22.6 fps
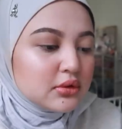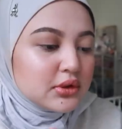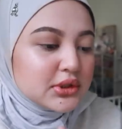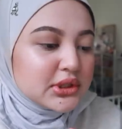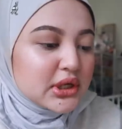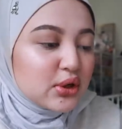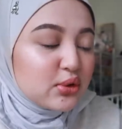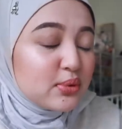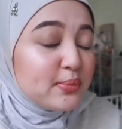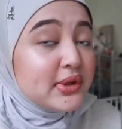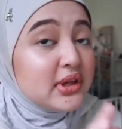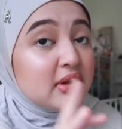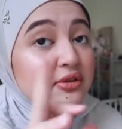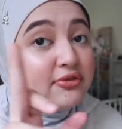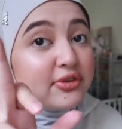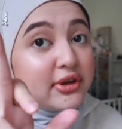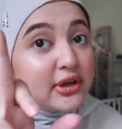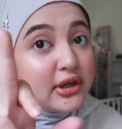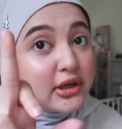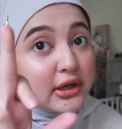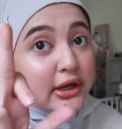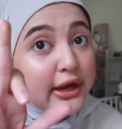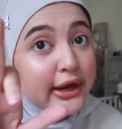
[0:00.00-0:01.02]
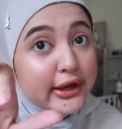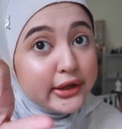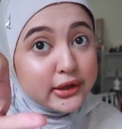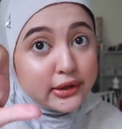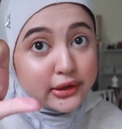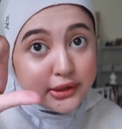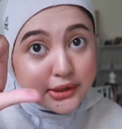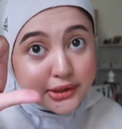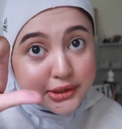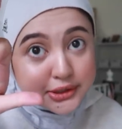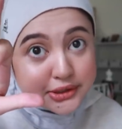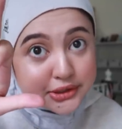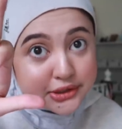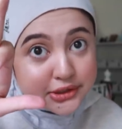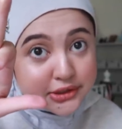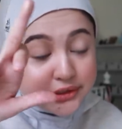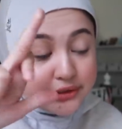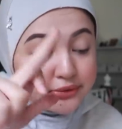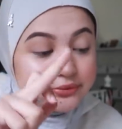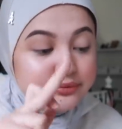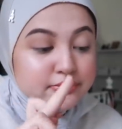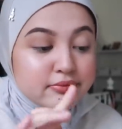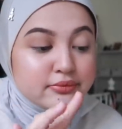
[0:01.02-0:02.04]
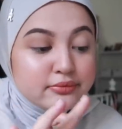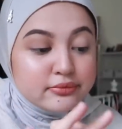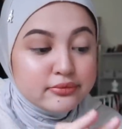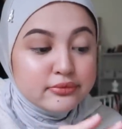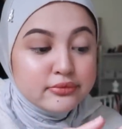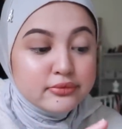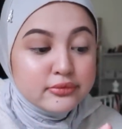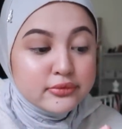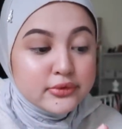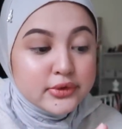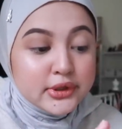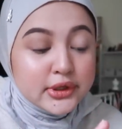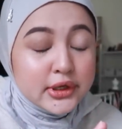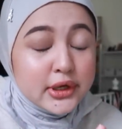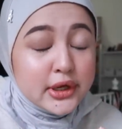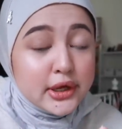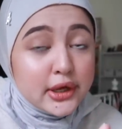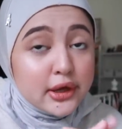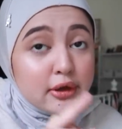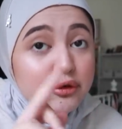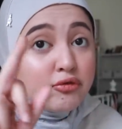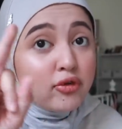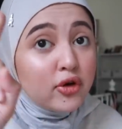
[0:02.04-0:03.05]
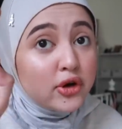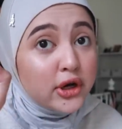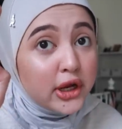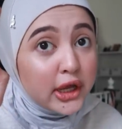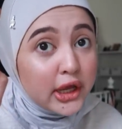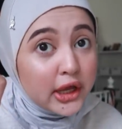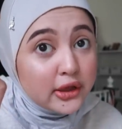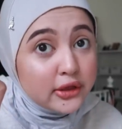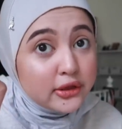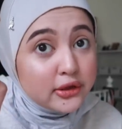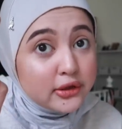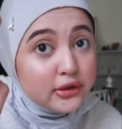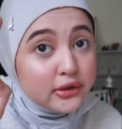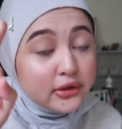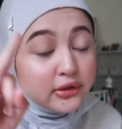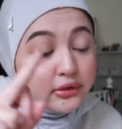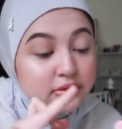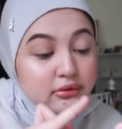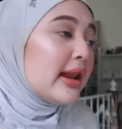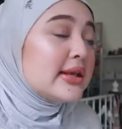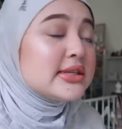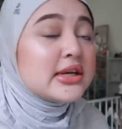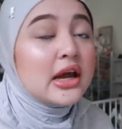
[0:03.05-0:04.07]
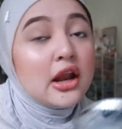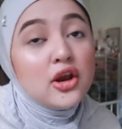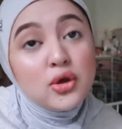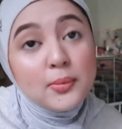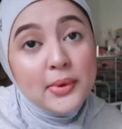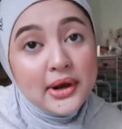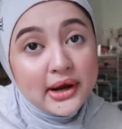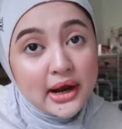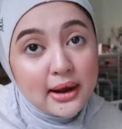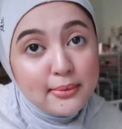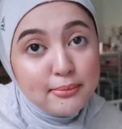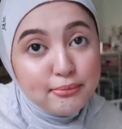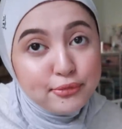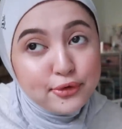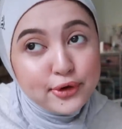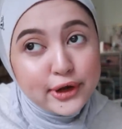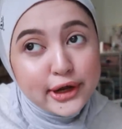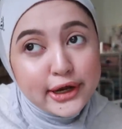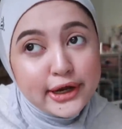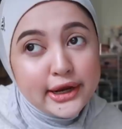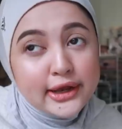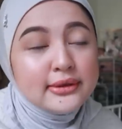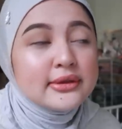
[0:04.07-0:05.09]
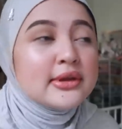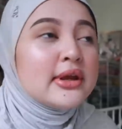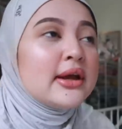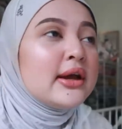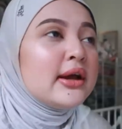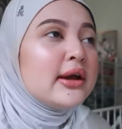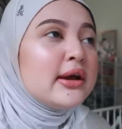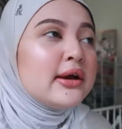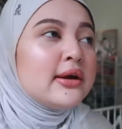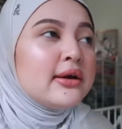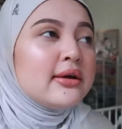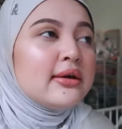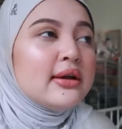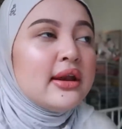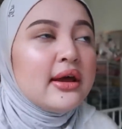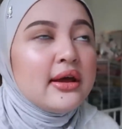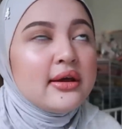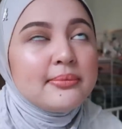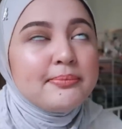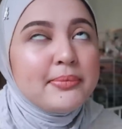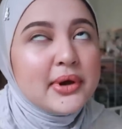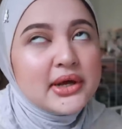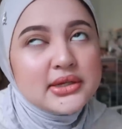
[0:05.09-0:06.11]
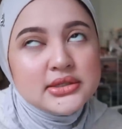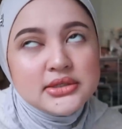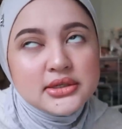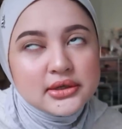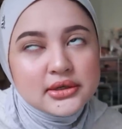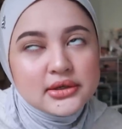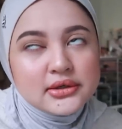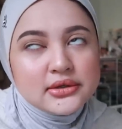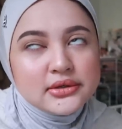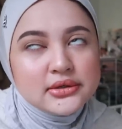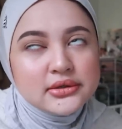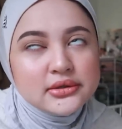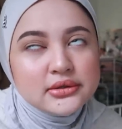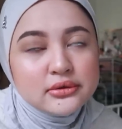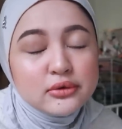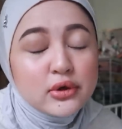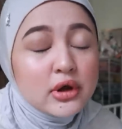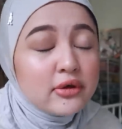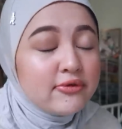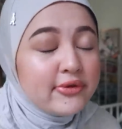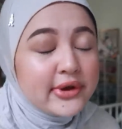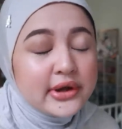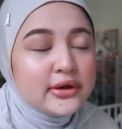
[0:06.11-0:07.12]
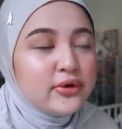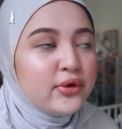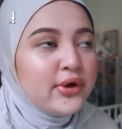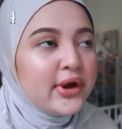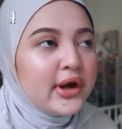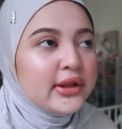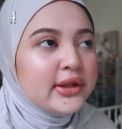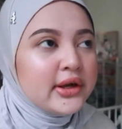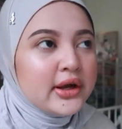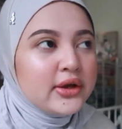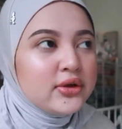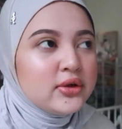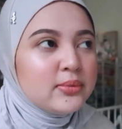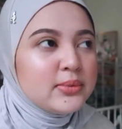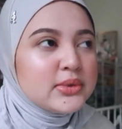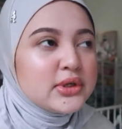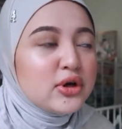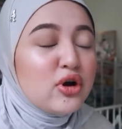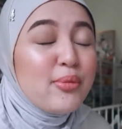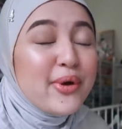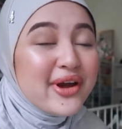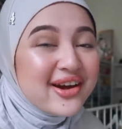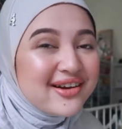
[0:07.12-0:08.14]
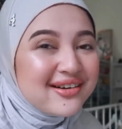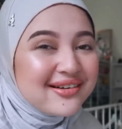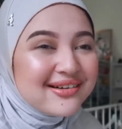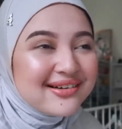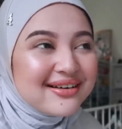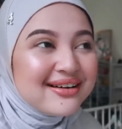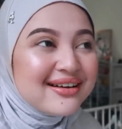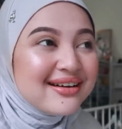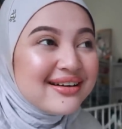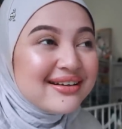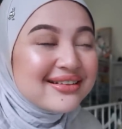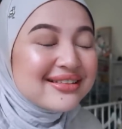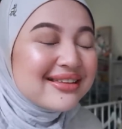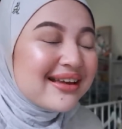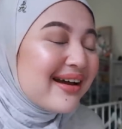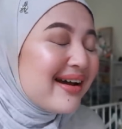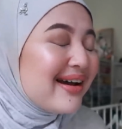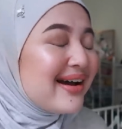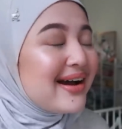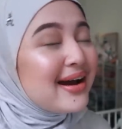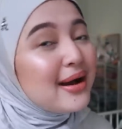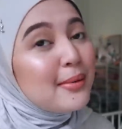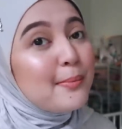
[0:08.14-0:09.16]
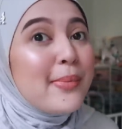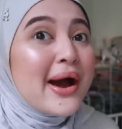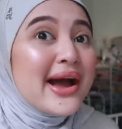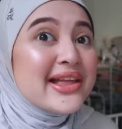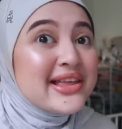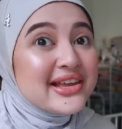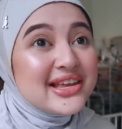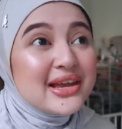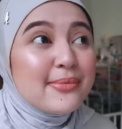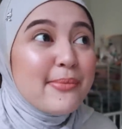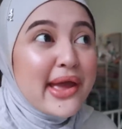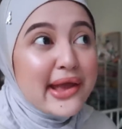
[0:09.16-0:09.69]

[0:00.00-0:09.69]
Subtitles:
Use our middle finger like this. Okay, for the hater. Let's call you balik kampung and then like pakcik ke whoever annoying kata kat you macam, oh my god, banyaknya